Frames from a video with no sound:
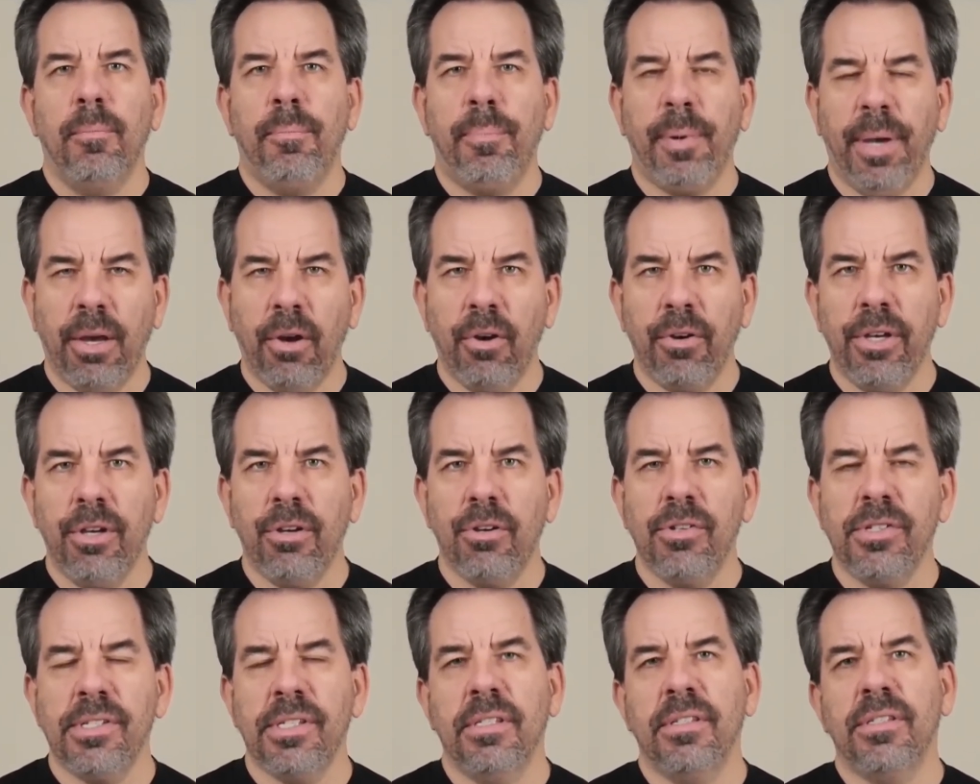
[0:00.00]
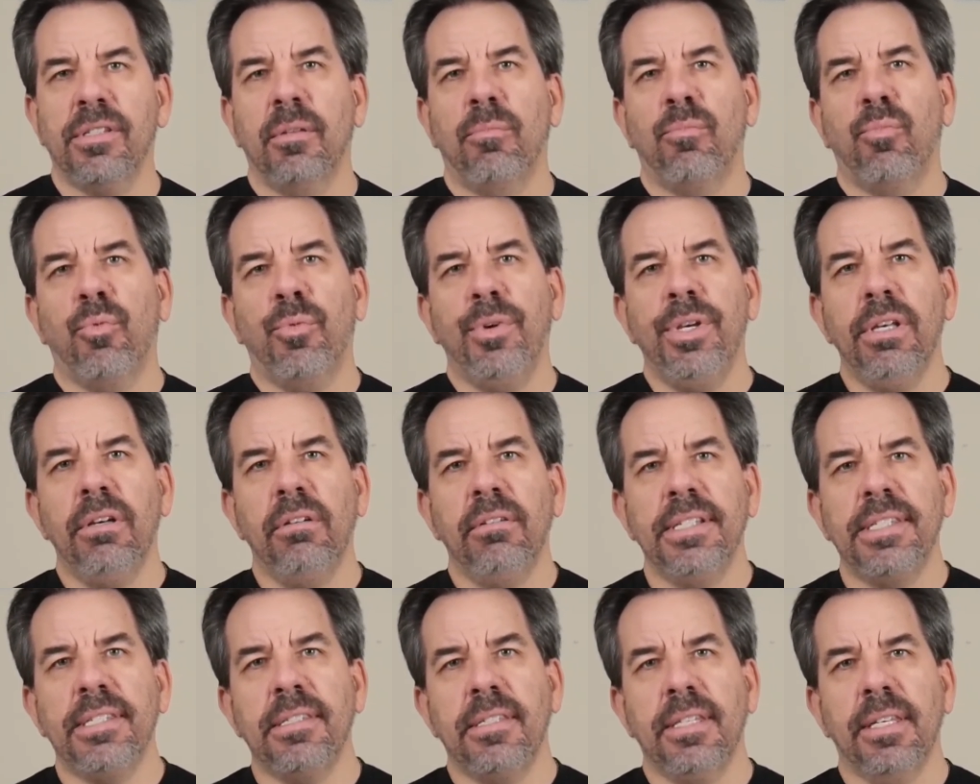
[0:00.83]
barriers and some
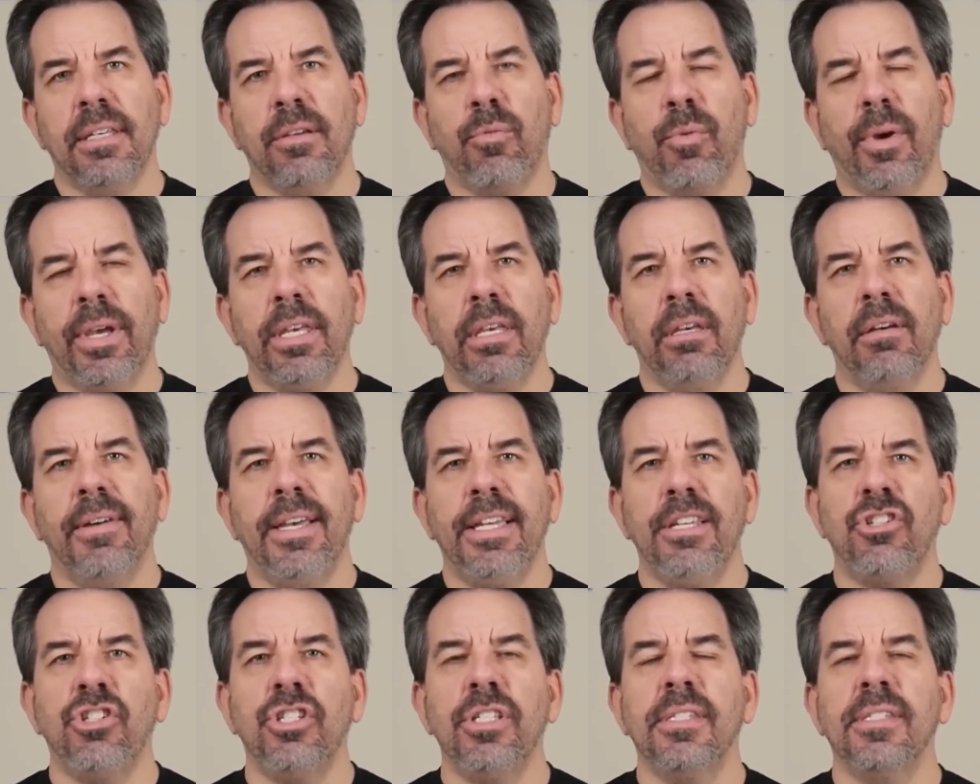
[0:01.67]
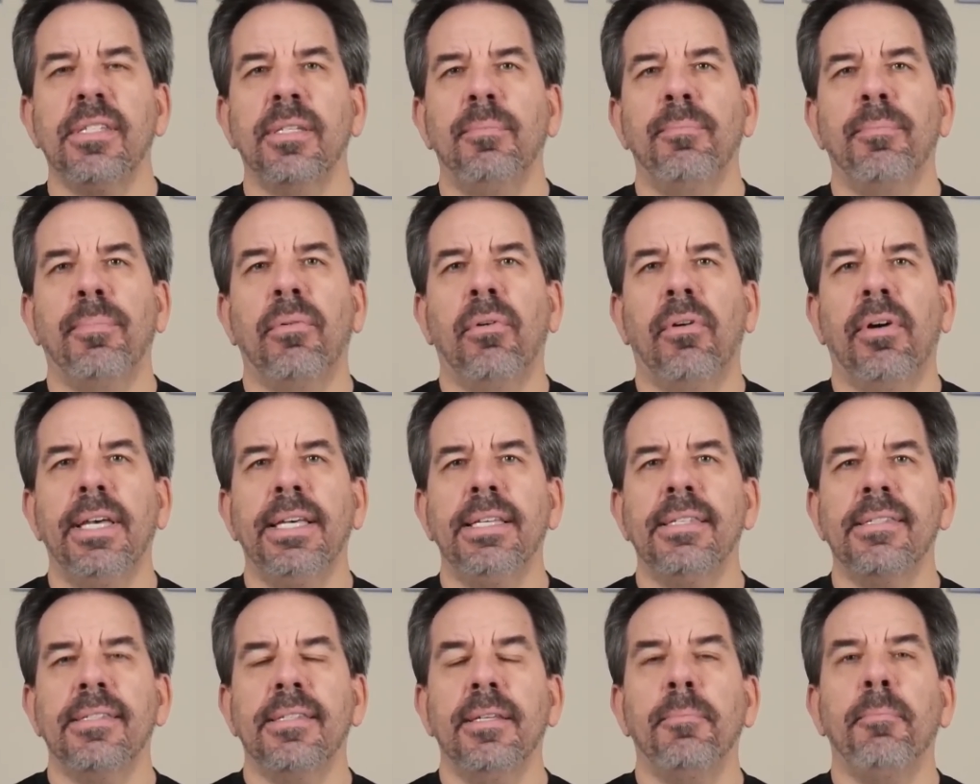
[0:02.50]
realistic regulations in
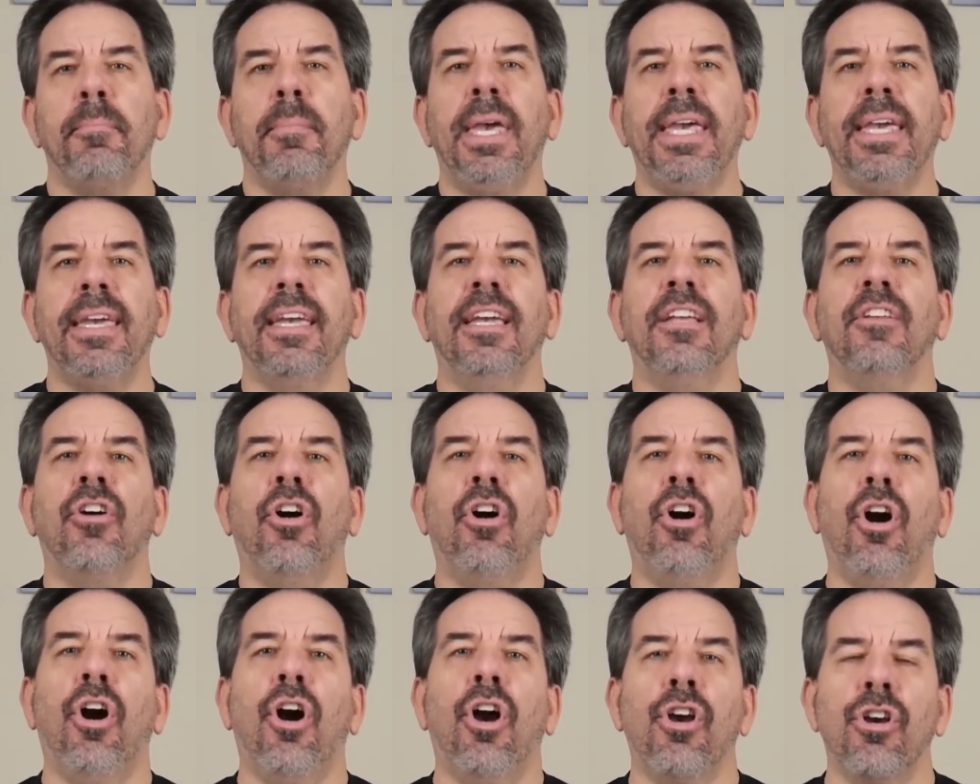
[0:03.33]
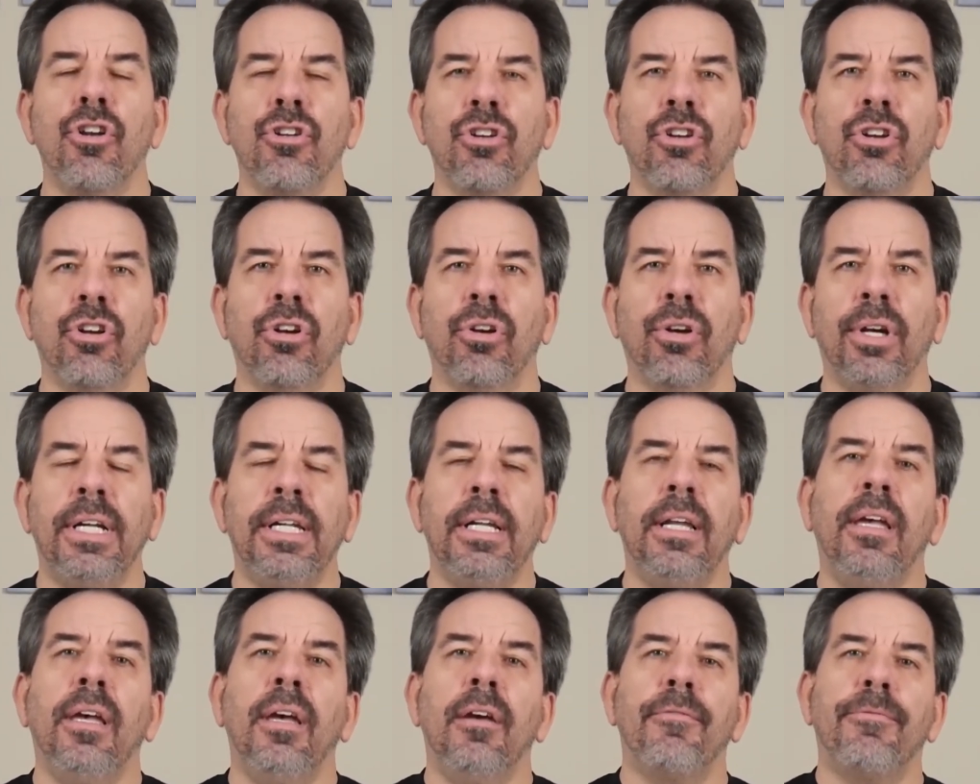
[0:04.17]
place that make it harder
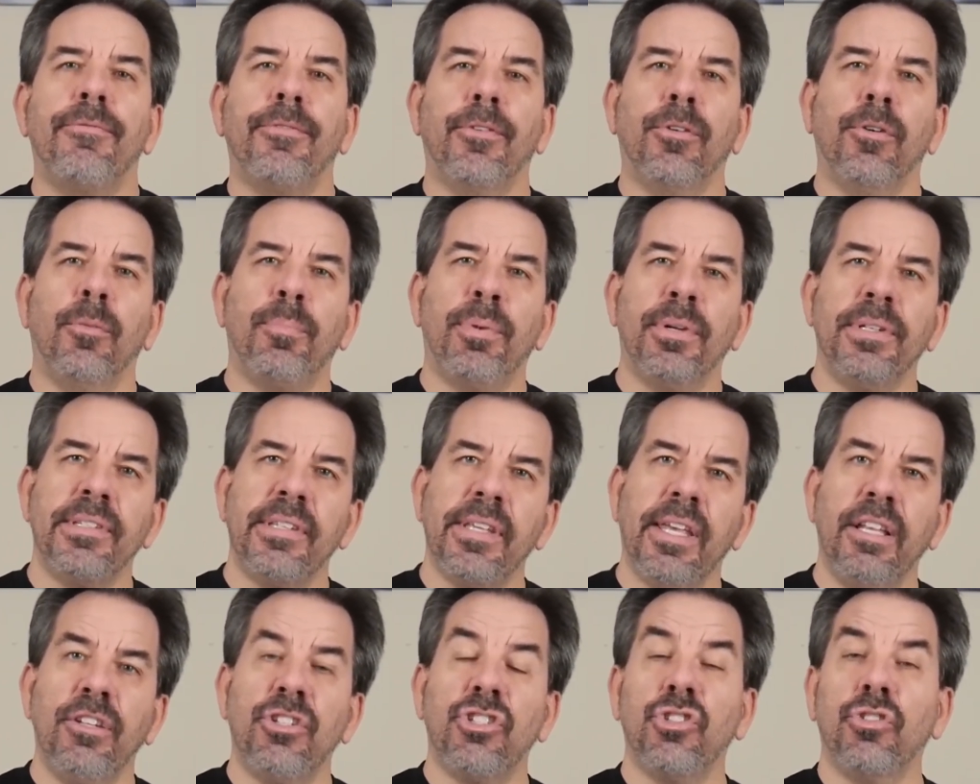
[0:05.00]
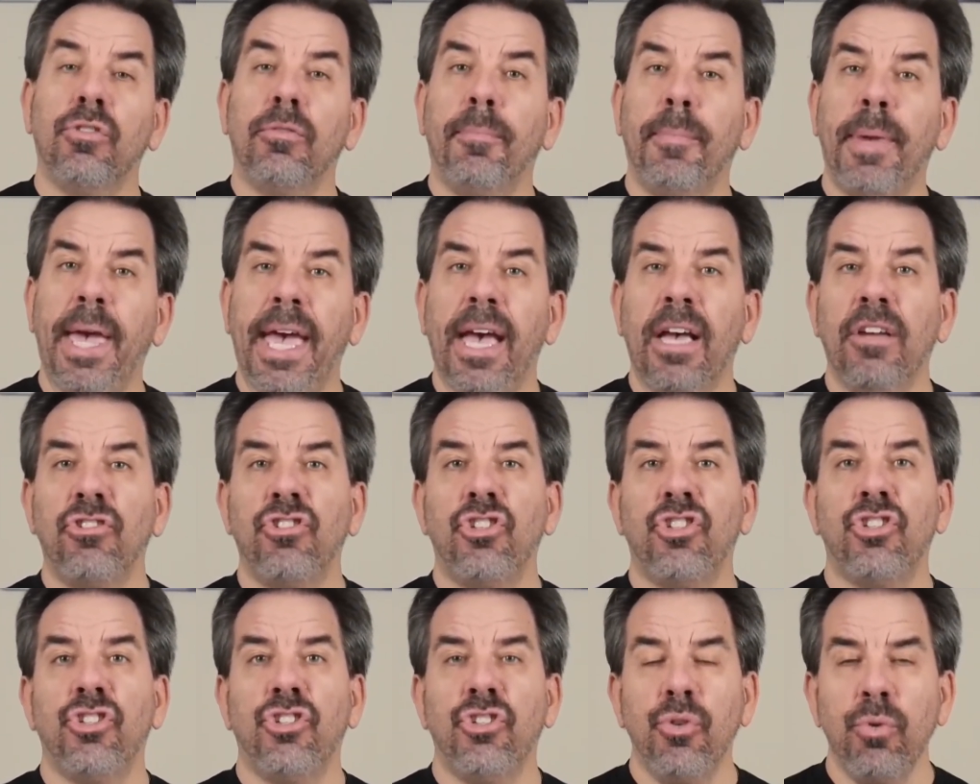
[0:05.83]
for potential mass
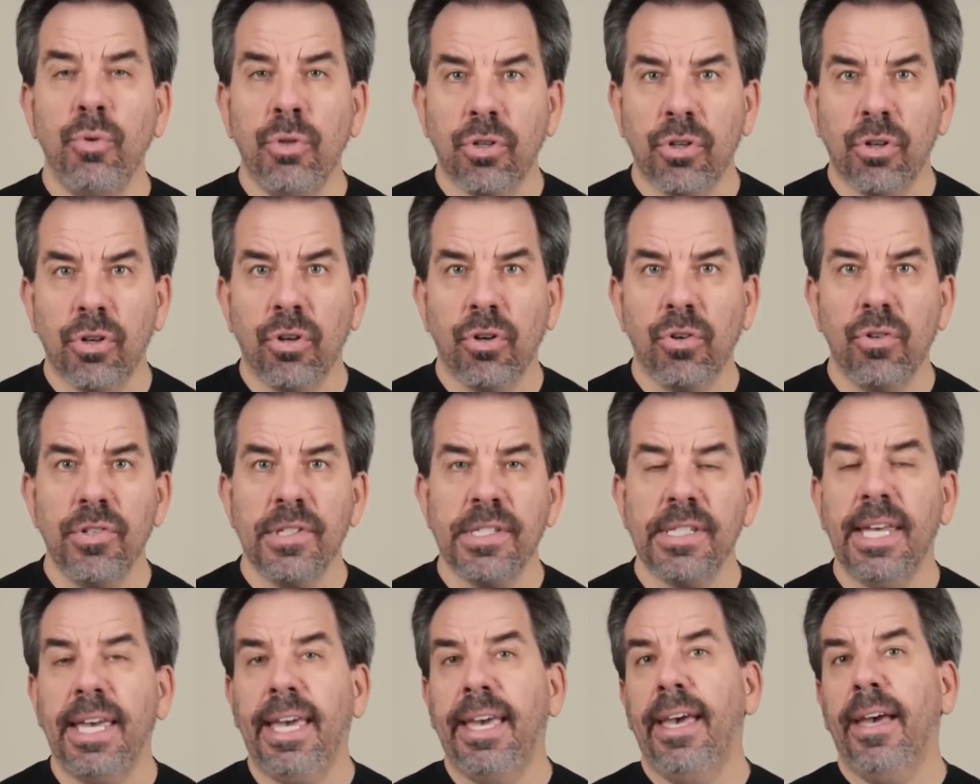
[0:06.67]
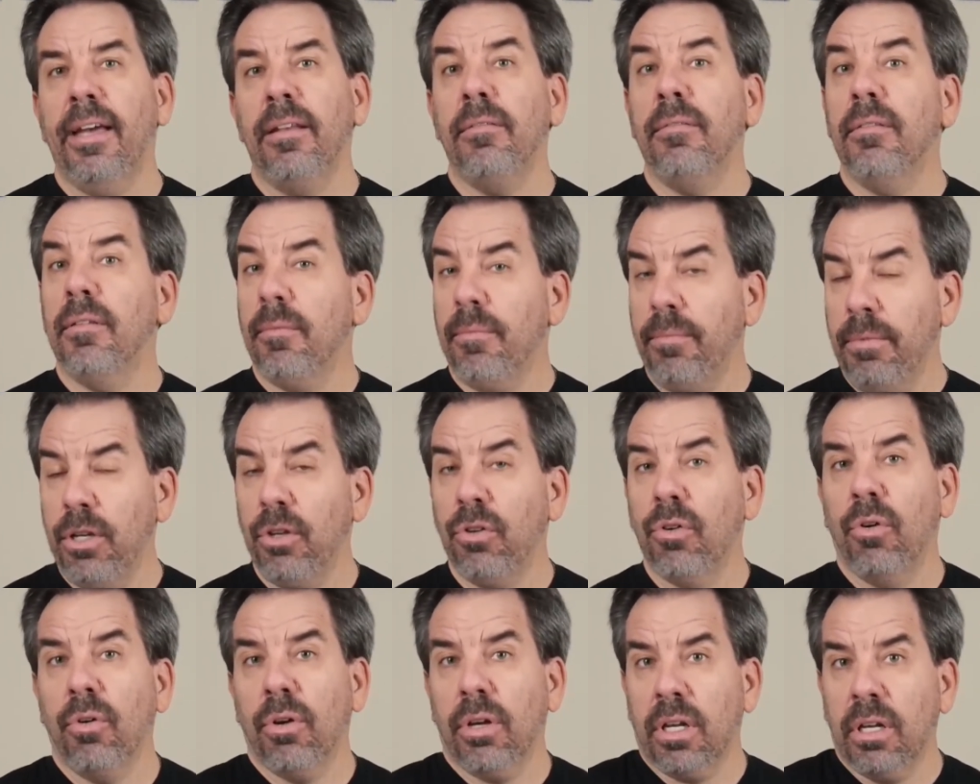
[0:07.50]
shooters and, you
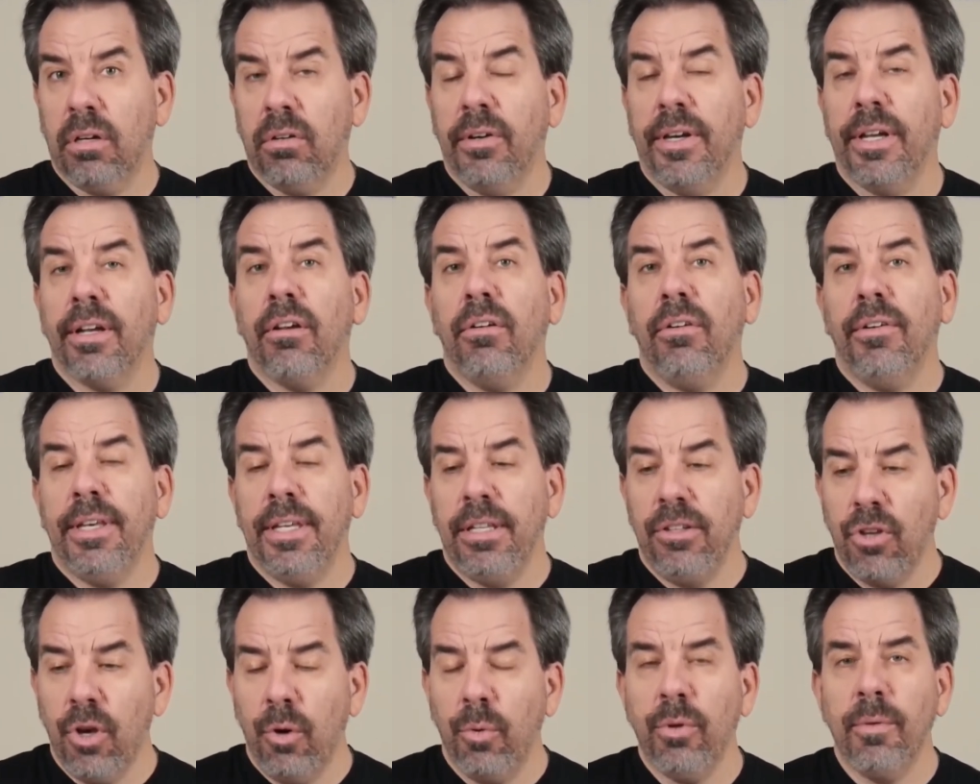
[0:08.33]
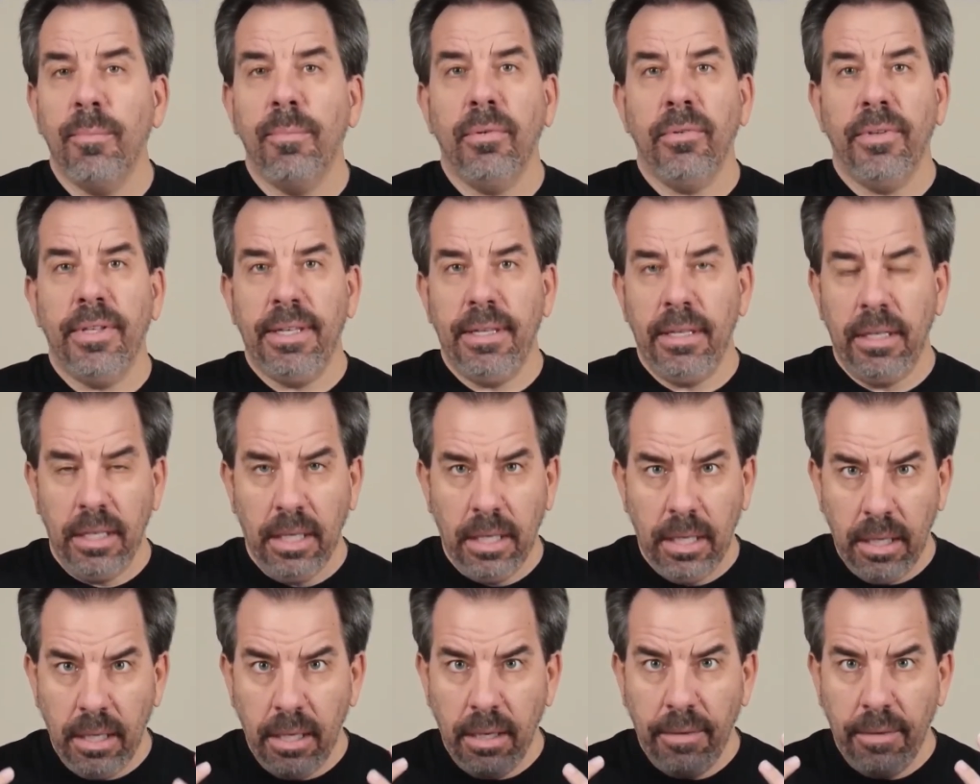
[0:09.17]
know, clearly, notably,